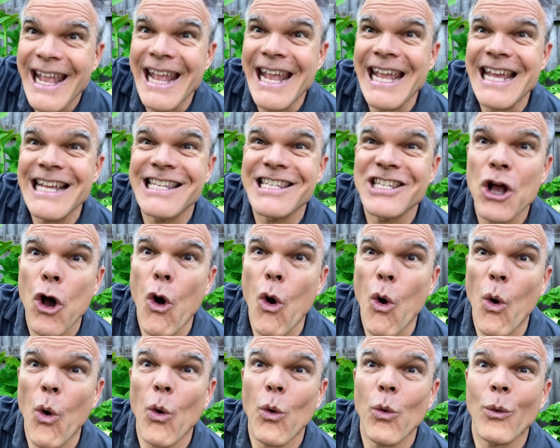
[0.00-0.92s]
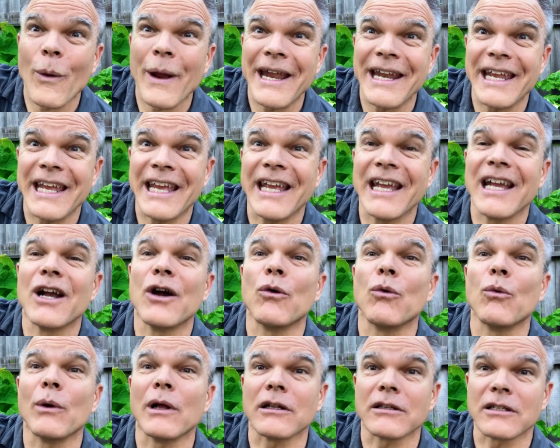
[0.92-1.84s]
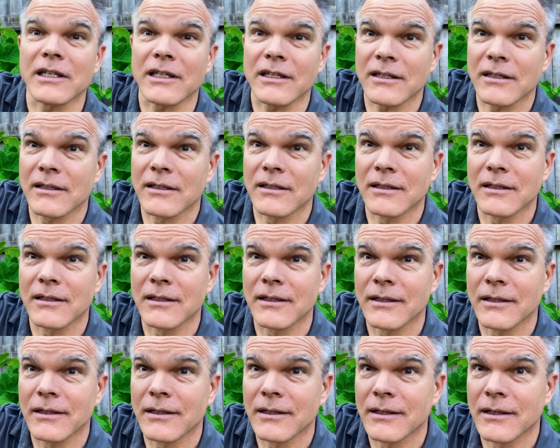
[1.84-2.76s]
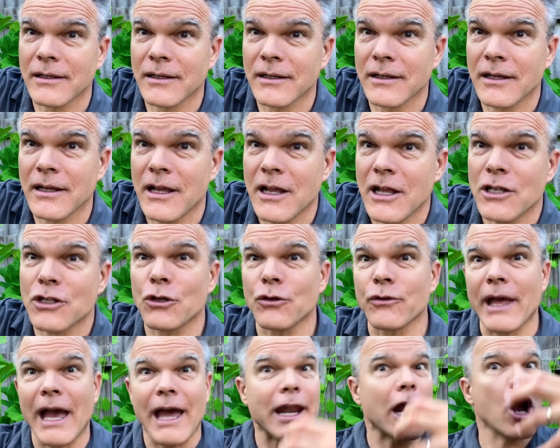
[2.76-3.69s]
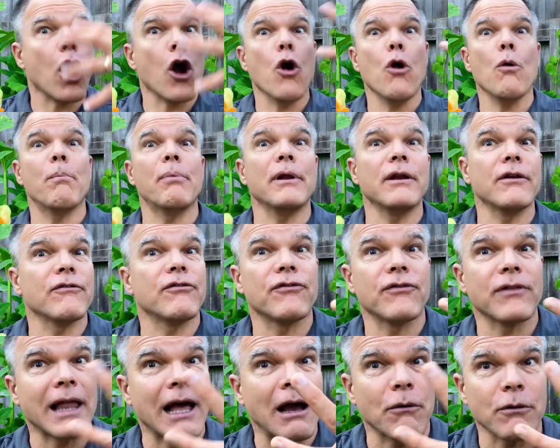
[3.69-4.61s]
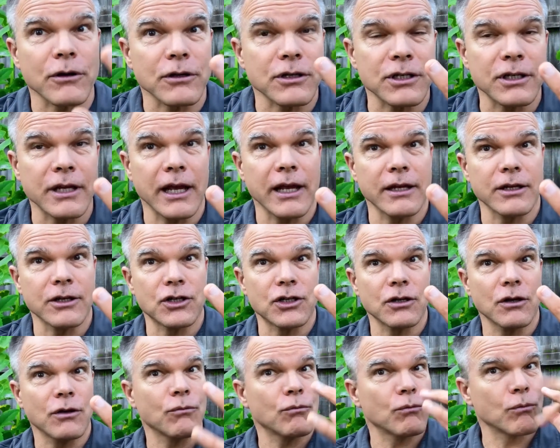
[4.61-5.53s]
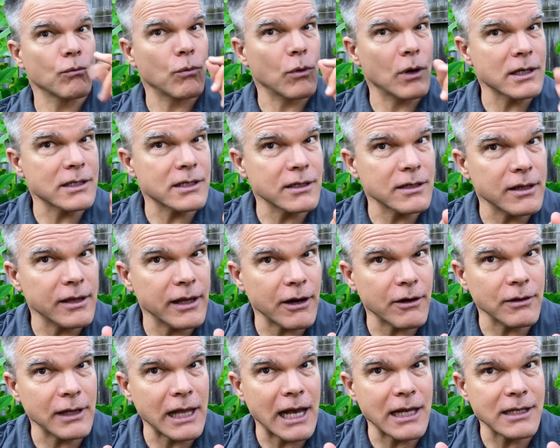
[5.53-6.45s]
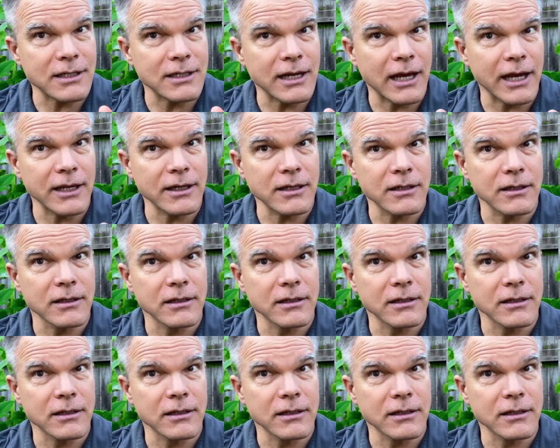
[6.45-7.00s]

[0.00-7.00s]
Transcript: It's already wilted. So that open flower stage, it wasn't there last night.